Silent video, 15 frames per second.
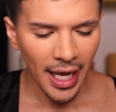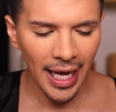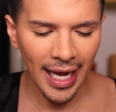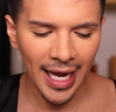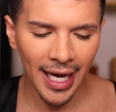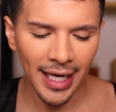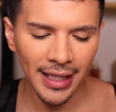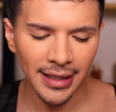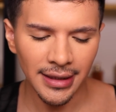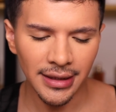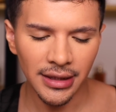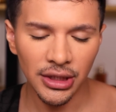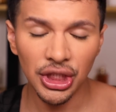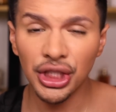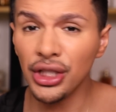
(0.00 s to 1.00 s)

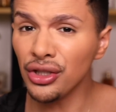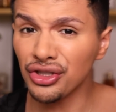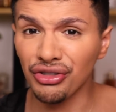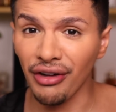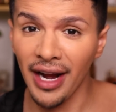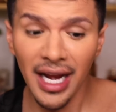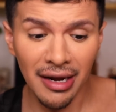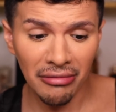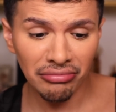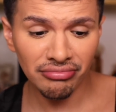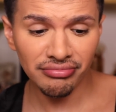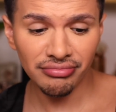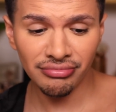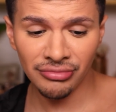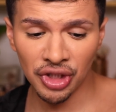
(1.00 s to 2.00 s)
And she looked great.
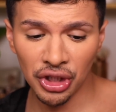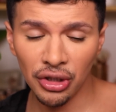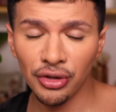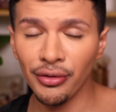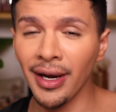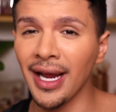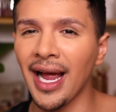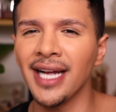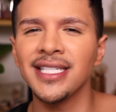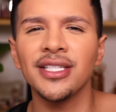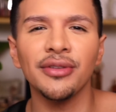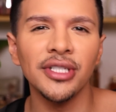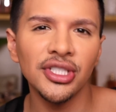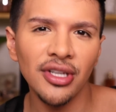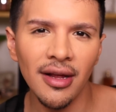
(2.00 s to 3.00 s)
She looked great. I
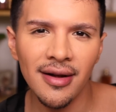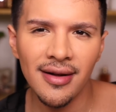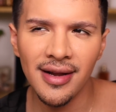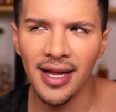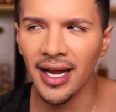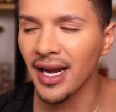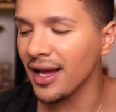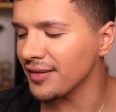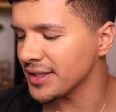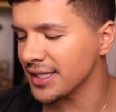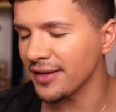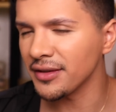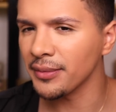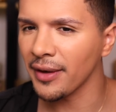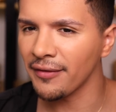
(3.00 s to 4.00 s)
screenshotted it and I have it
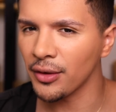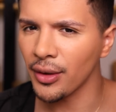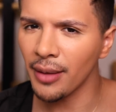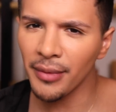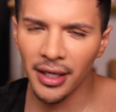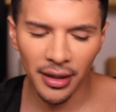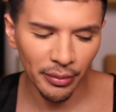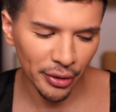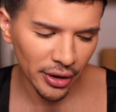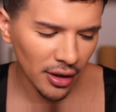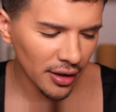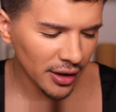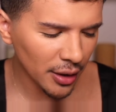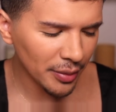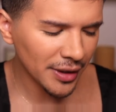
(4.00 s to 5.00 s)
saved in my phone. I'm not going to put it
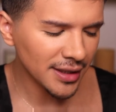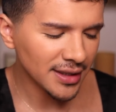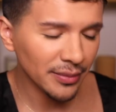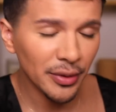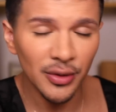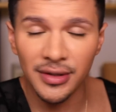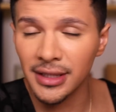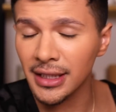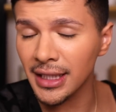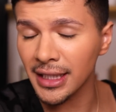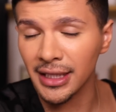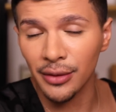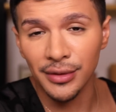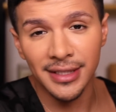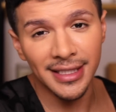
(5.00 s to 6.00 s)
on here because supposedly
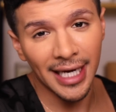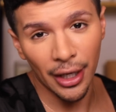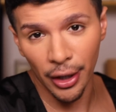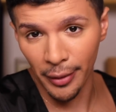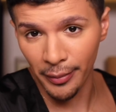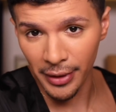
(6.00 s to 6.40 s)
like they were scaring